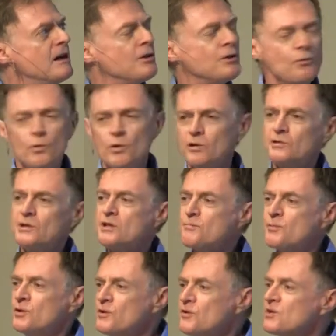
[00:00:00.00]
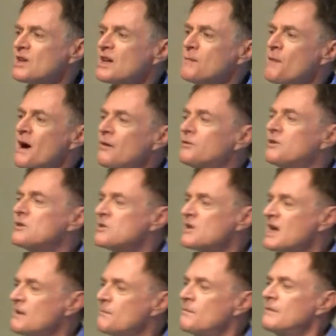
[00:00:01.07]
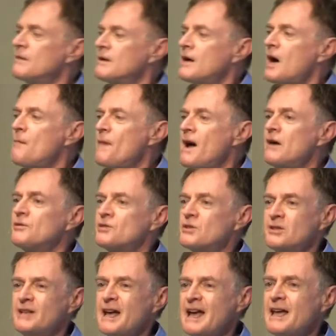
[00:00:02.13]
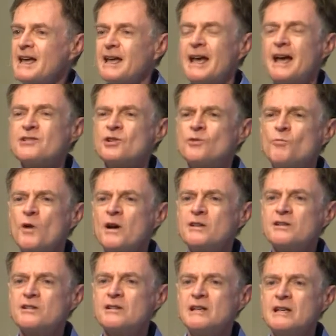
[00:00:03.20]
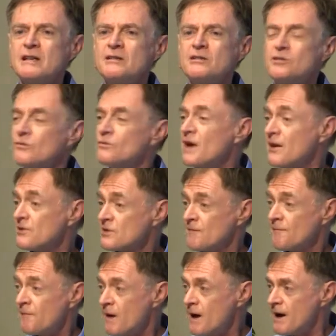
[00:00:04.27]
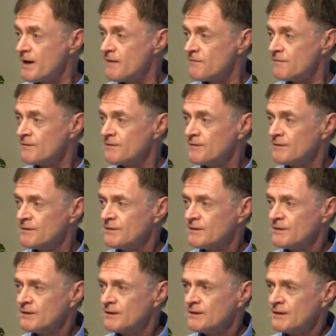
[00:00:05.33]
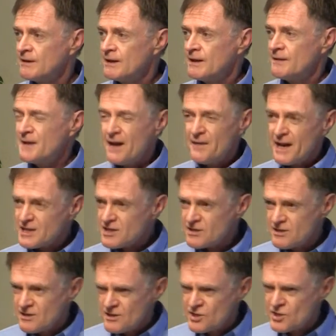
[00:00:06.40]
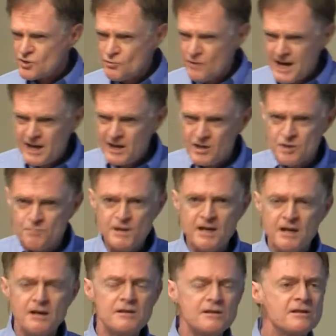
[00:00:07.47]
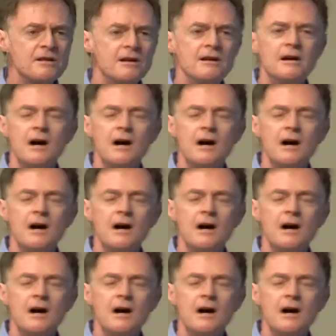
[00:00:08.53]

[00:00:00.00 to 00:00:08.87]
the world is producing about the same amount today as it was in 2005. Now that's strange because